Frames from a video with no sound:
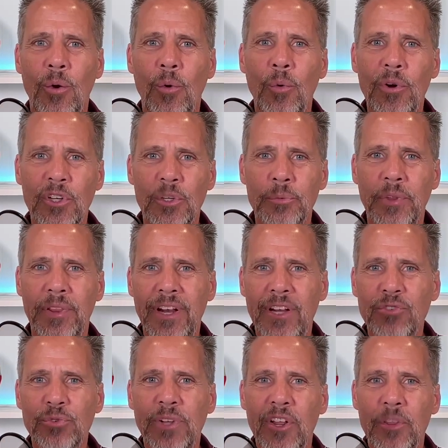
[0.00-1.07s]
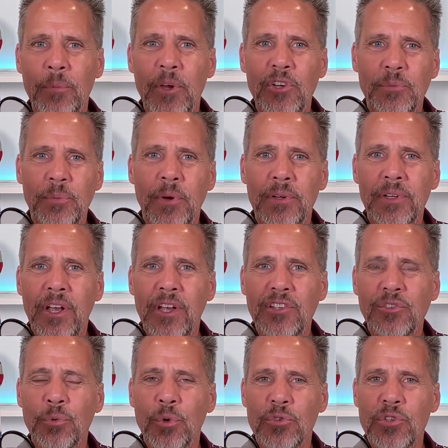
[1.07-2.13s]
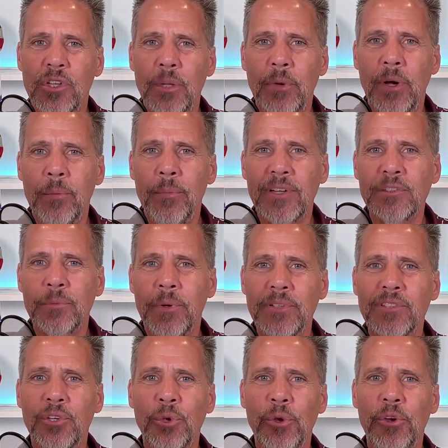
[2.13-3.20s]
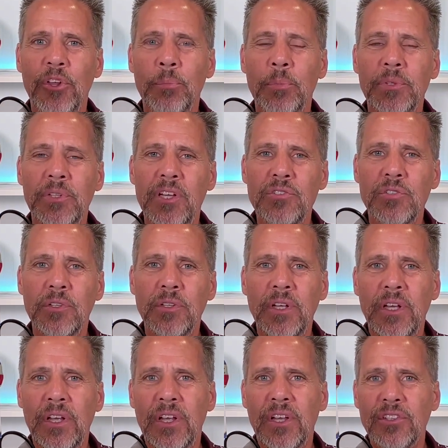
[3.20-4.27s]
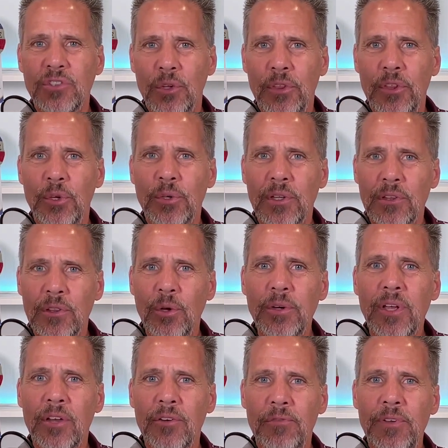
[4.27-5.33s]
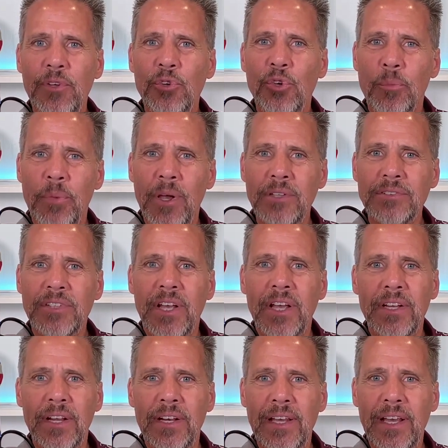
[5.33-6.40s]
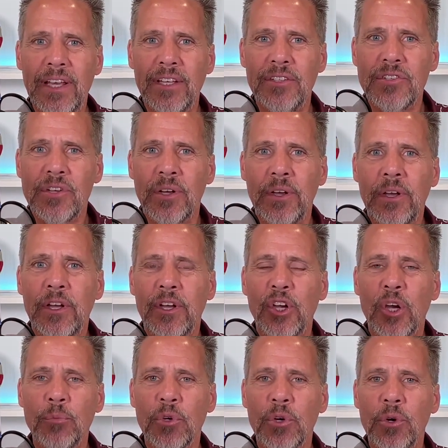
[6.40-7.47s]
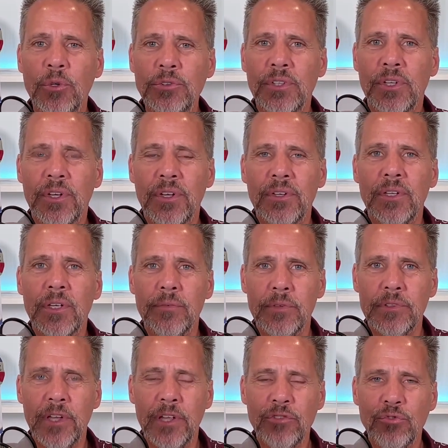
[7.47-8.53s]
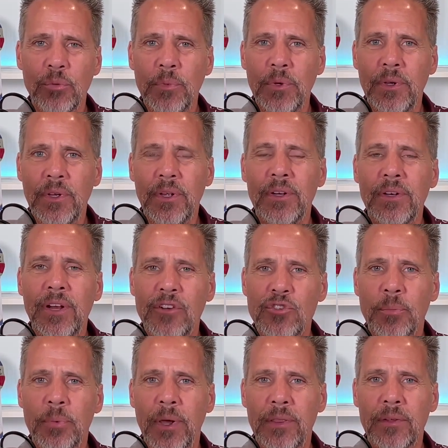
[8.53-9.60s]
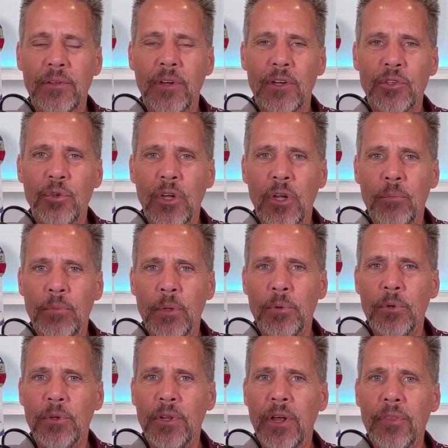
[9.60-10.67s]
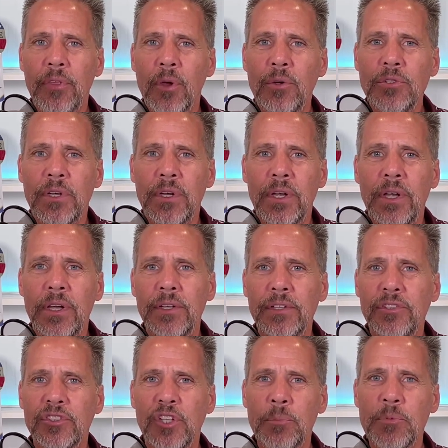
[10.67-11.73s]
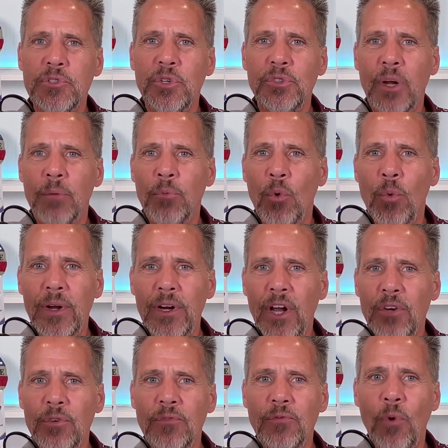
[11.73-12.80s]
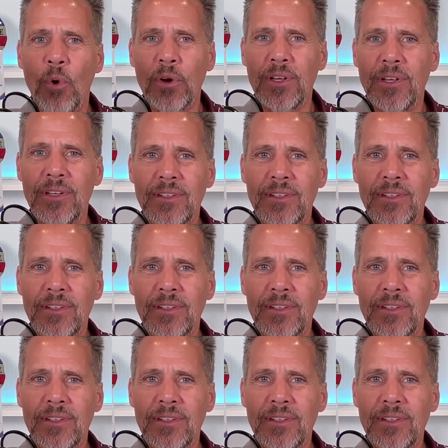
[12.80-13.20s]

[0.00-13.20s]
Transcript: Welcome to the Natural Health Matters podcast, where it's all about maximizing your health potential so that you can look and feel your best at any age. I'm your host, David Sandstrom, naturopathic doctor and biblical health coach, and this is episode number 140.